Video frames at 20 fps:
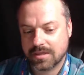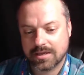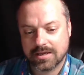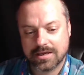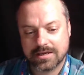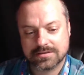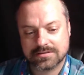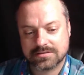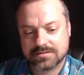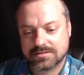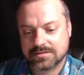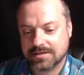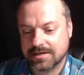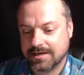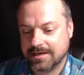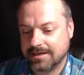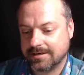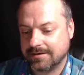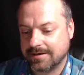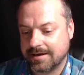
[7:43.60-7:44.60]
it's
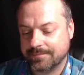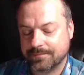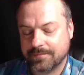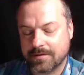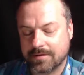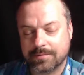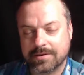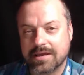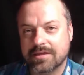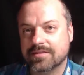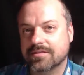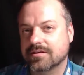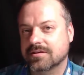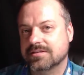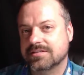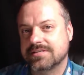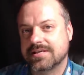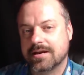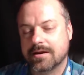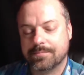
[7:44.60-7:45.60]
I'm getting
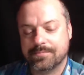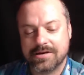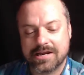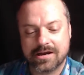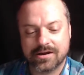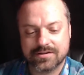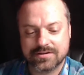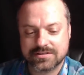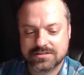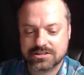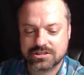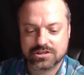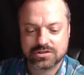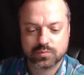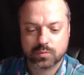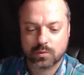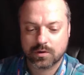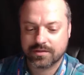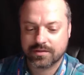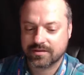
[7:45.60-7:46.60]
things set up now. This is
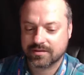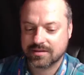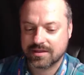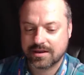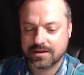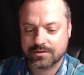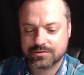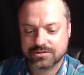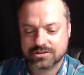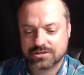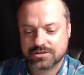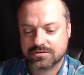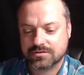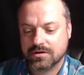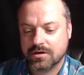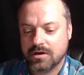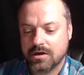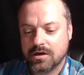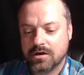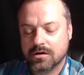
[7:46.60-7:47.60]
just one thing that was just
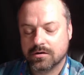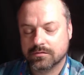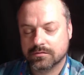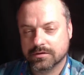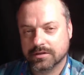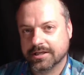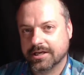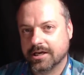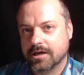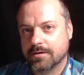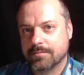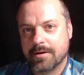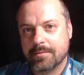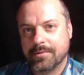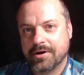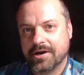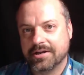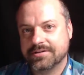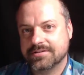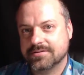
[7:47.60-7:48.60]
really on my
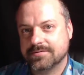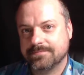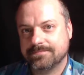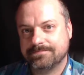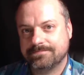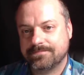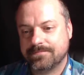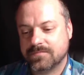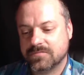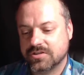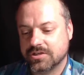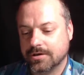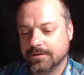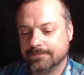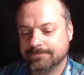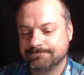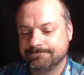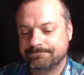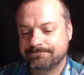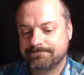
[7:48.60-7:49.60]
mind.
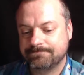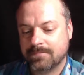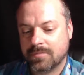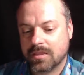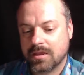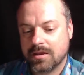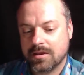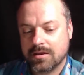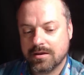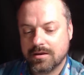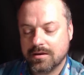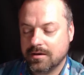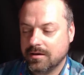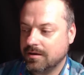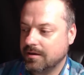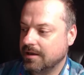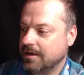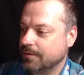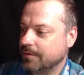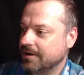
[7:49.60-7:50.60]
So
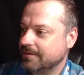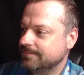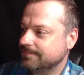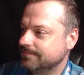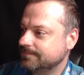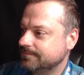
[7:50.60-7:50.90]
anyway,